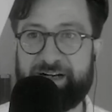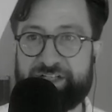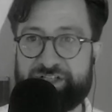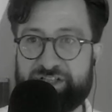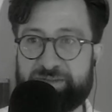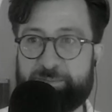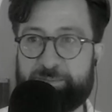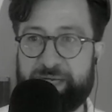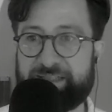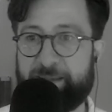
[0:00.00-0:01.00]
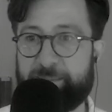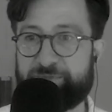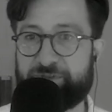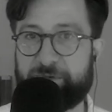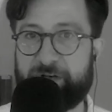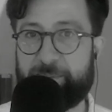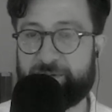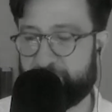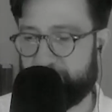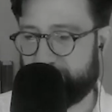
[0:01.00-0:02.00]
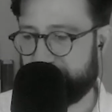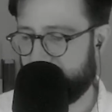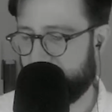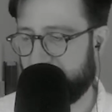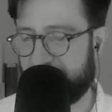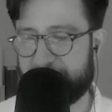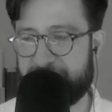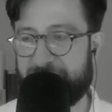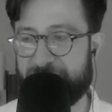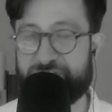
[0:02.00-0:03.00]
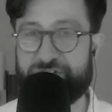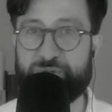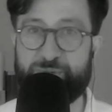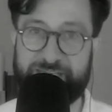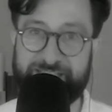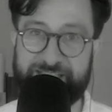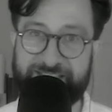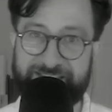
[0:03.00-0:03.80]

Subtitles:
I just picked up some copies from the printer, but it comes out in 2 weeks.